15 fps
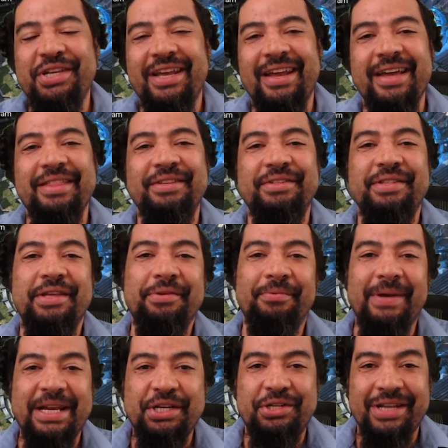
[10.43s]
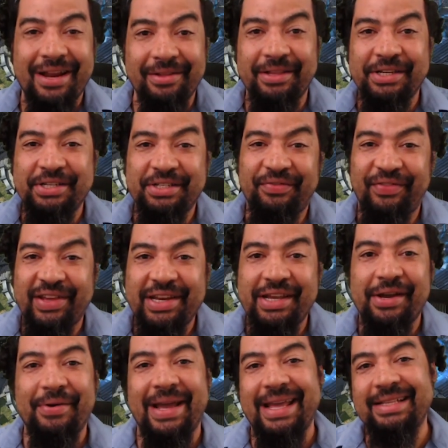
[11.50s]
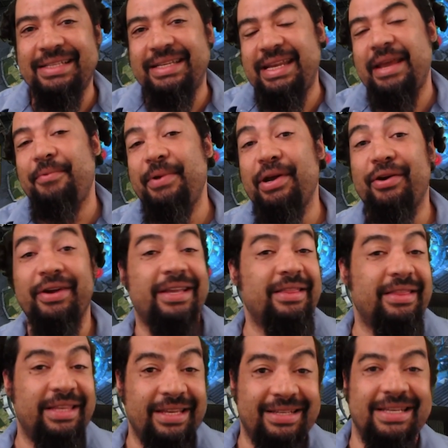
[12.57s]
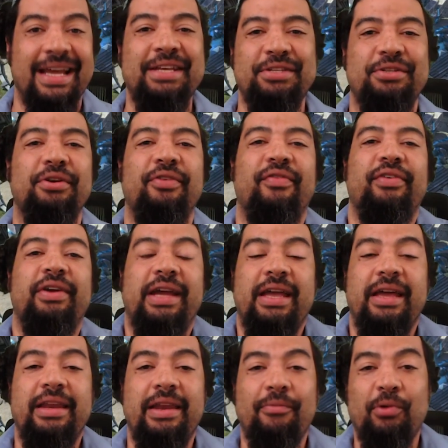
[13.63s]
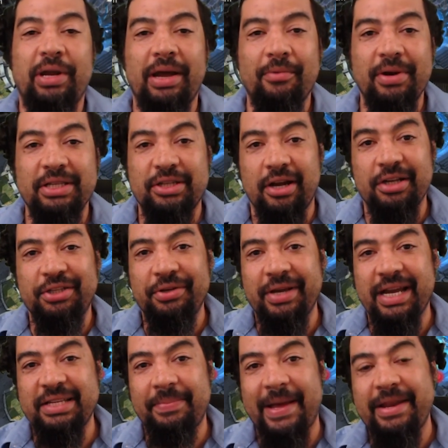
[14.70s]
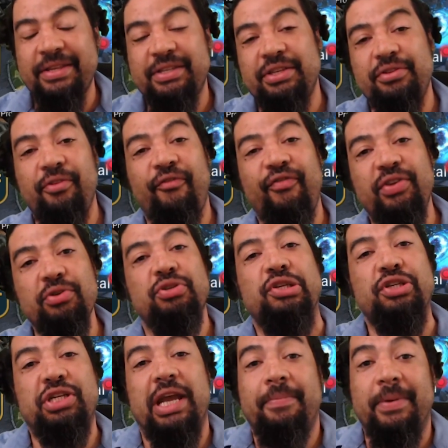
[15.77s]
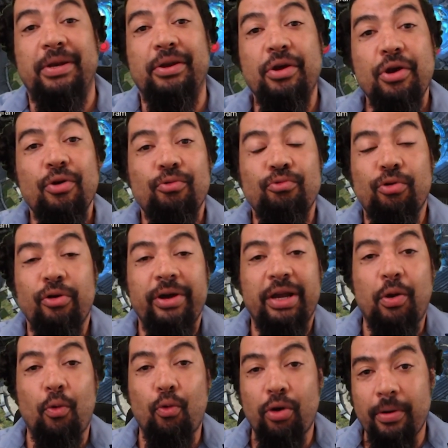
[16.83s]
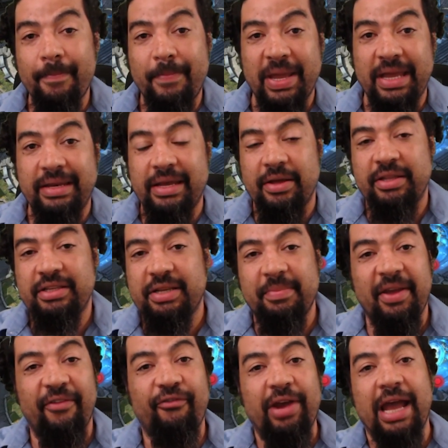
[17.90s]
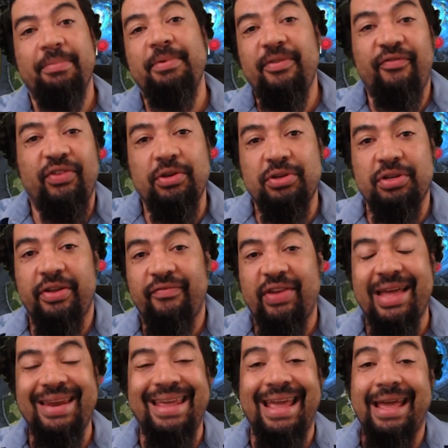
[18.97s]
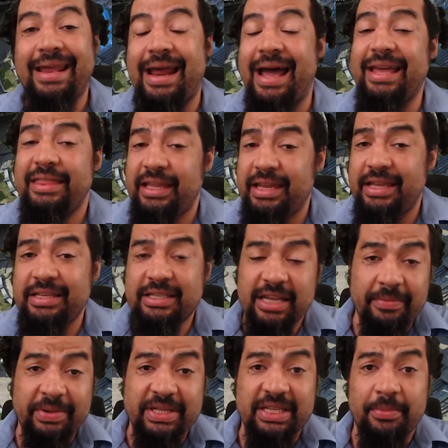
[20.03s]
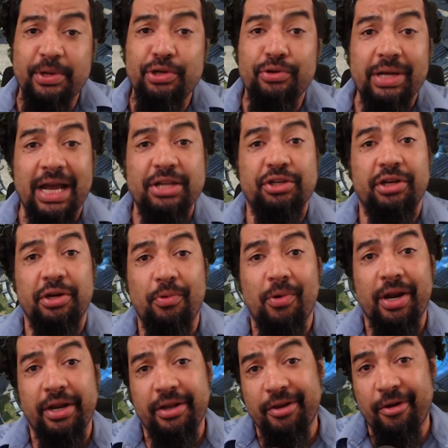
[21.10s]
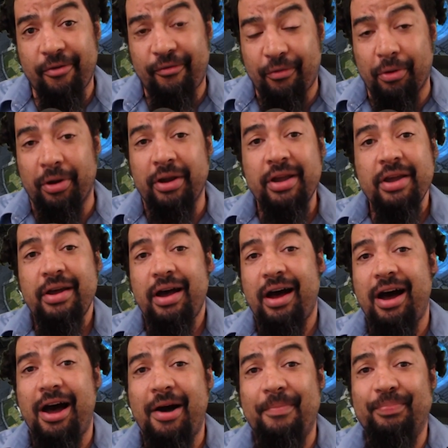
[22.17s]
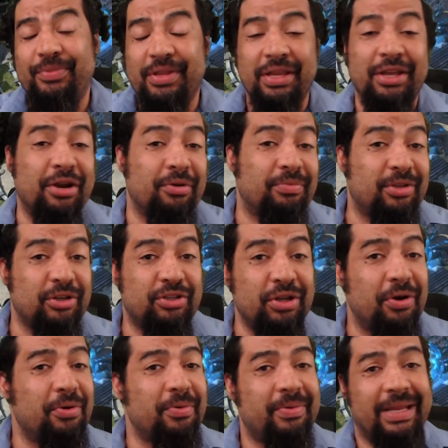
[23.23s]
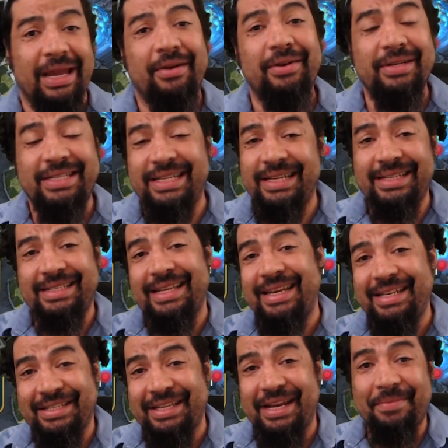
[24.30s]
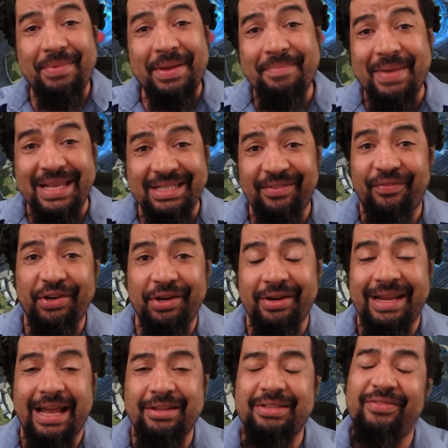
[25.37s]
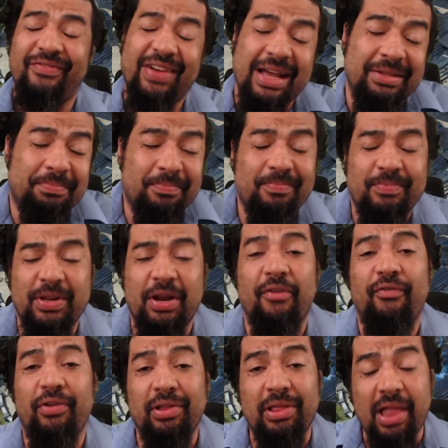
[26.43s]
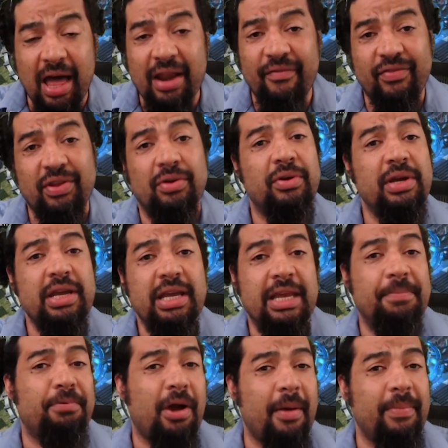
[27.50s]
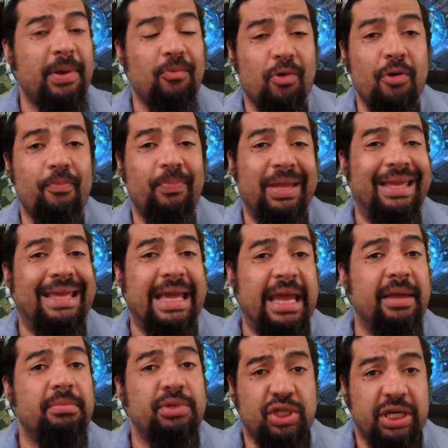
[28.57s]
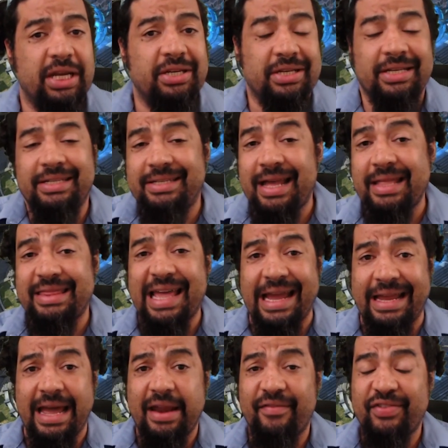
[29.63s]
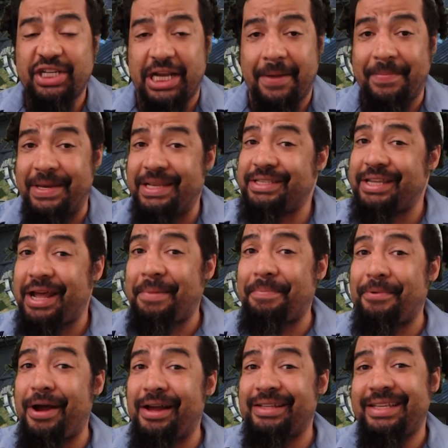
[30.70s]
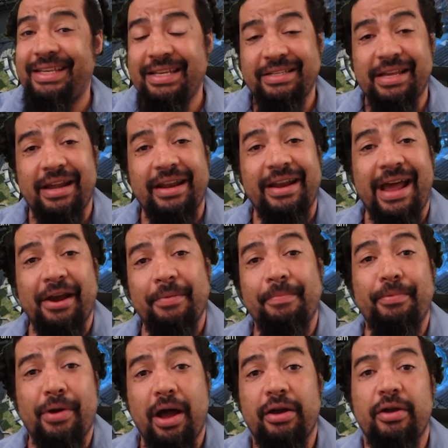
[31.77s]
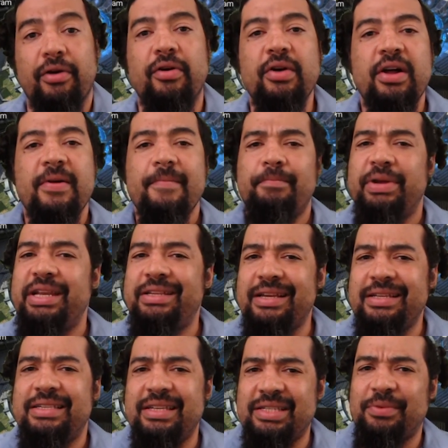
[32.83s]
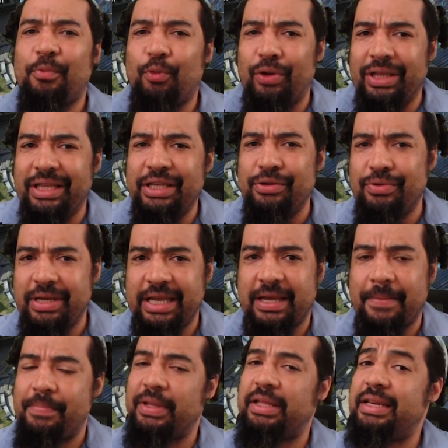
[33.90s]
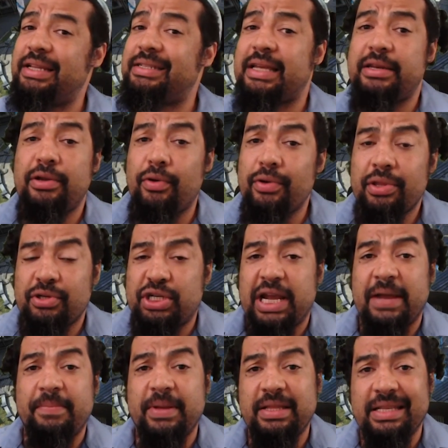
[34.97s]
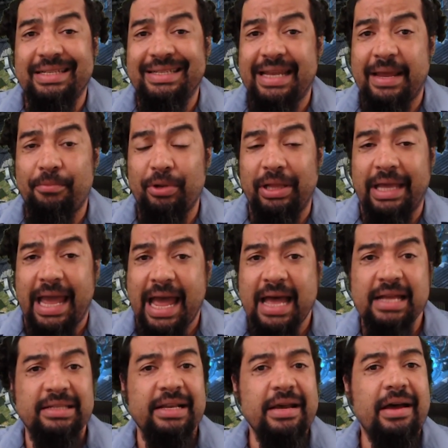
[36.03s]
Jedi. This is another Raid Shadow Legends video, and today we are in the test server, and what I want to talk to you guys about is the new fusion champion, Roric Wyrmbane. Now, there's going to be a Fragment Fusion event, and I think he's going to be someone you guys are going to want to go for. There's no guarantees that he's going to be amazing for your accounts. In fact, for a lot of you, he probably won't be game-changing. He's not that kind of a champion. He's not a Brogni, he's not an Iron Brago, but he does have some really unique abilities that no other champion in this game really has.